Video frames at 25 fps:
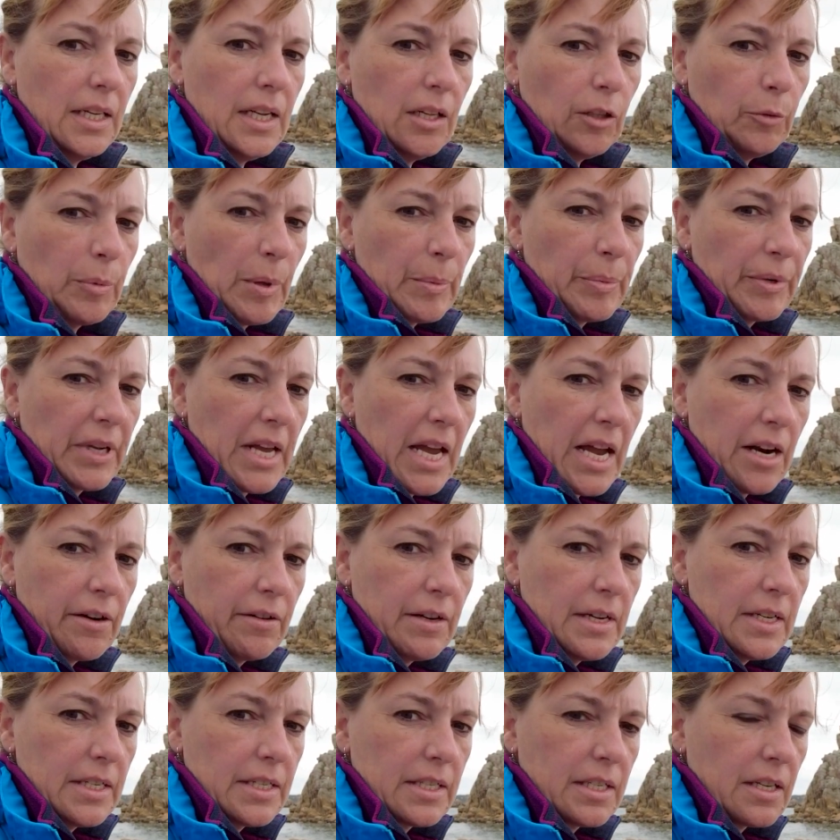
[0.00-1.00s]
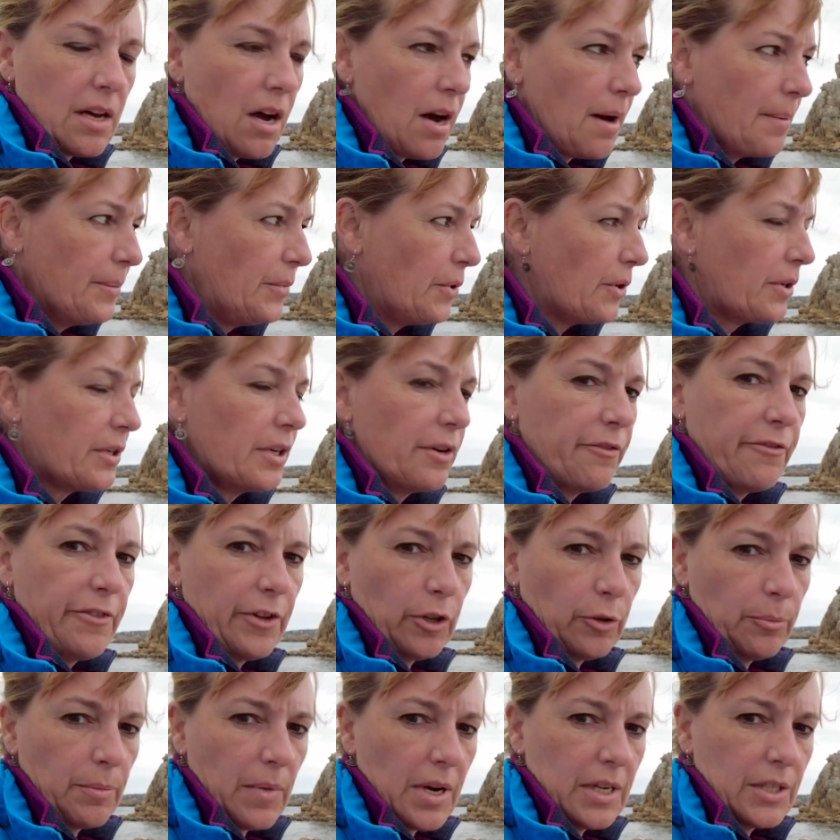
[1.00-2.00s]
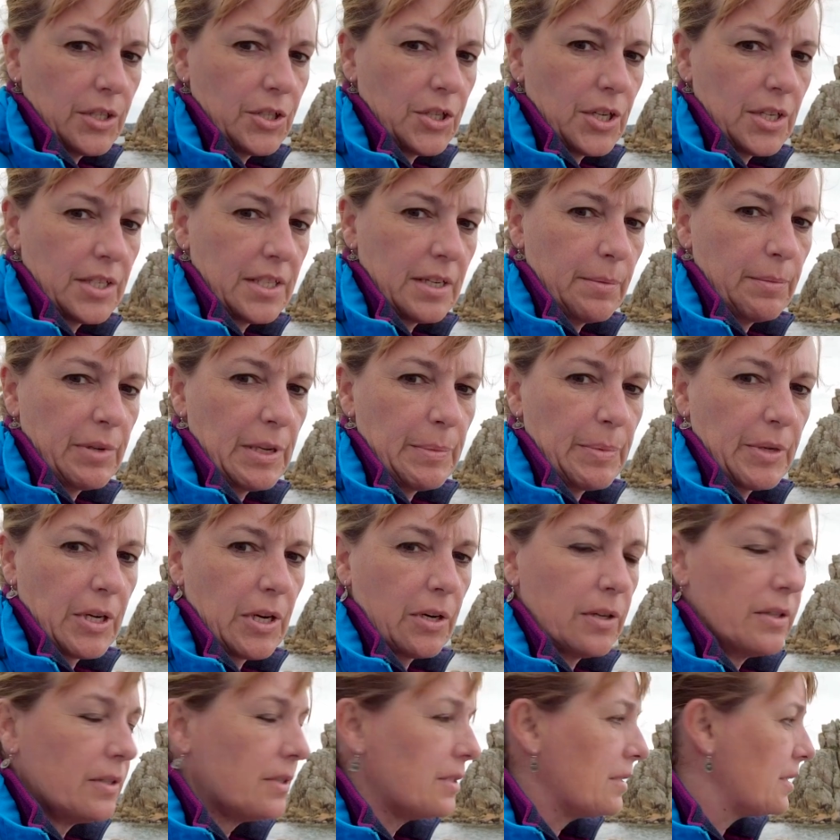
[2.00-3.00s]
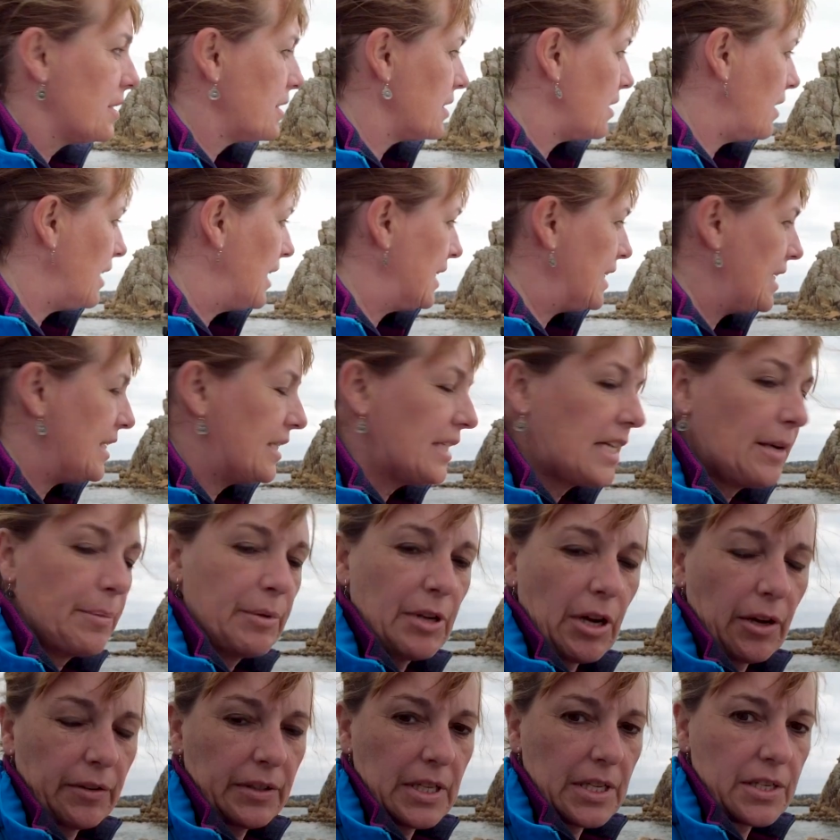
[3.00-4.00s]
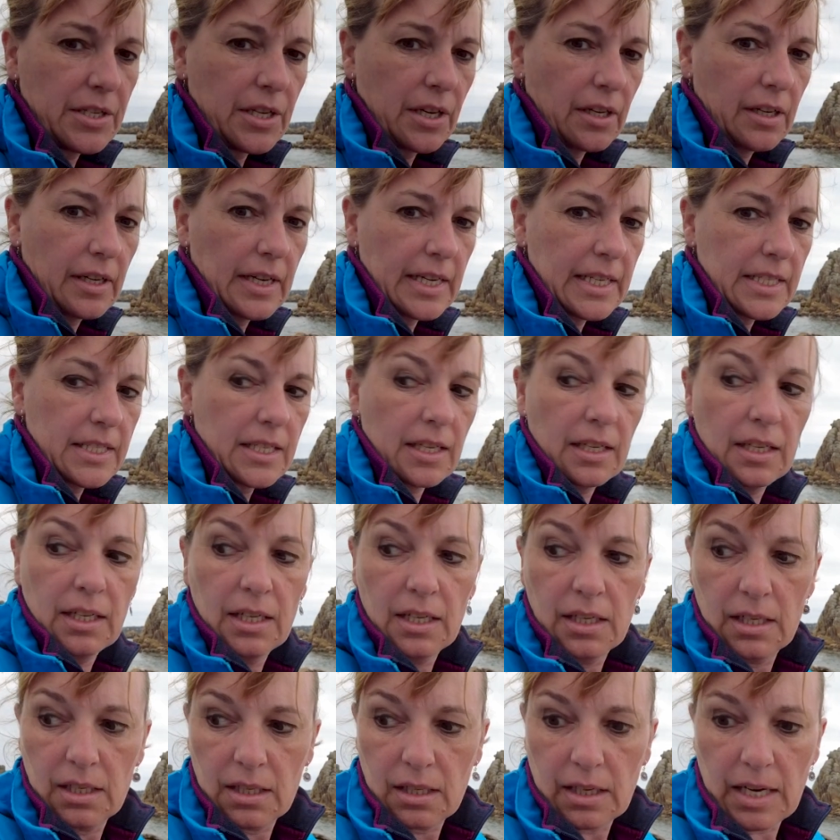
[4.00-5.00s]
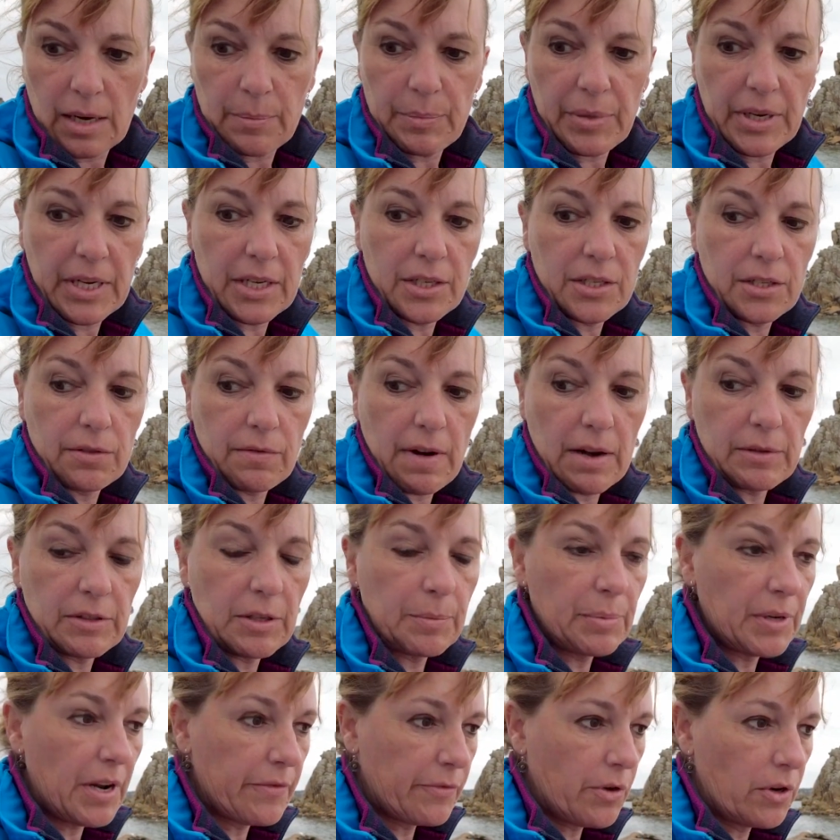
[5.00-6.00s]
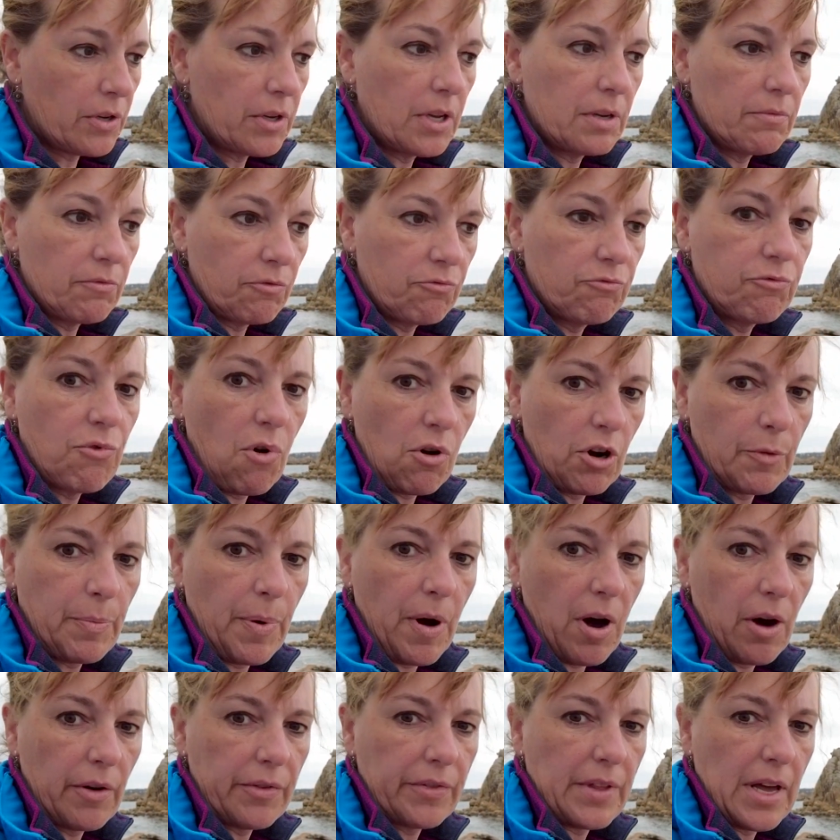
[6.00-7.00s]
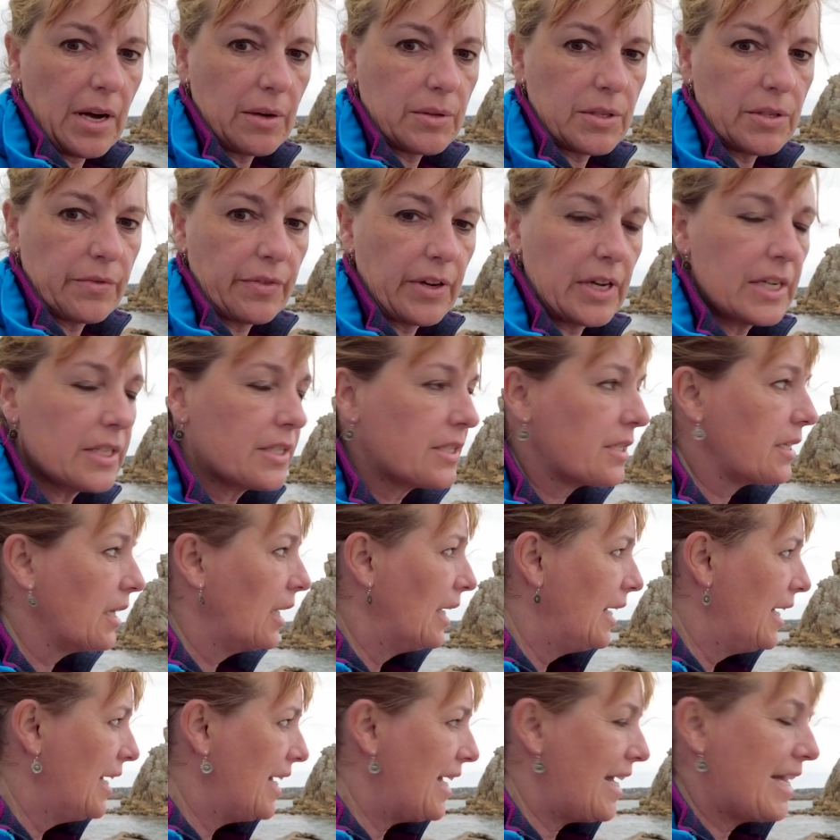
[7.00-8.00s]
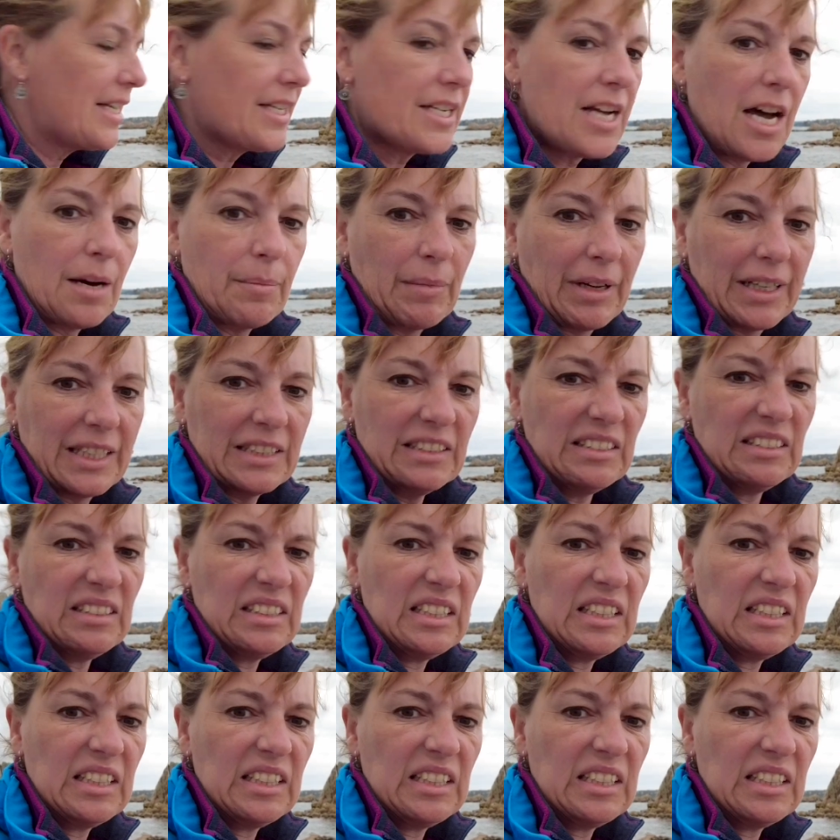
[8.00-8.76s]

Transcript: little bit precarious. I'm not going to film much simply because I need to keep an eye on this tide. I'm being surrounded, but I've got a rock path out of it. Incoming.